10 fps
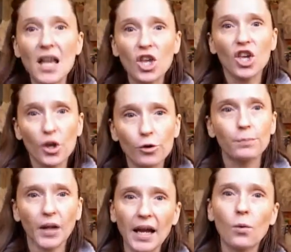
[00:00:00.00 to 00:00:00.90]
huge
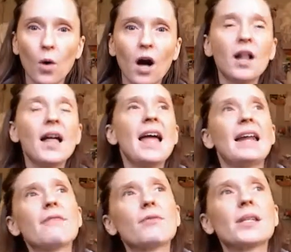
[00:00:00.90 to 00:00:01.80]
blank wall, and
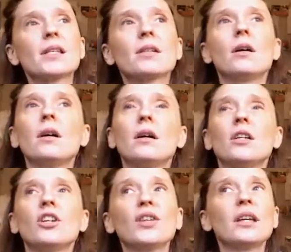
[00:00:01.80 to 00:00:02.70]
everyone says, oh,
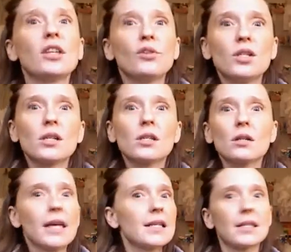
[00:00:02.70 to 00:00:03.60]
like, you just sort
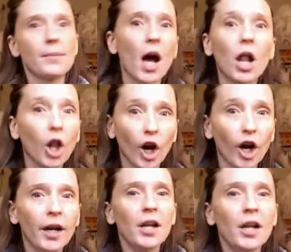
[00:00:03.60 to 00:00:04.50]
of like some color,
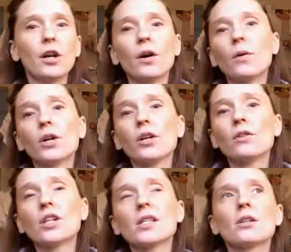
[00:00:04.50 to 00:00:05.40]
or you
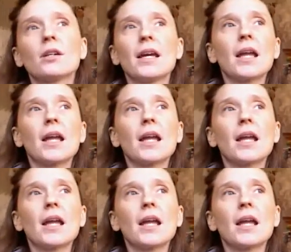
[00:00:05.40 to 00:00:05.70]
just sort of like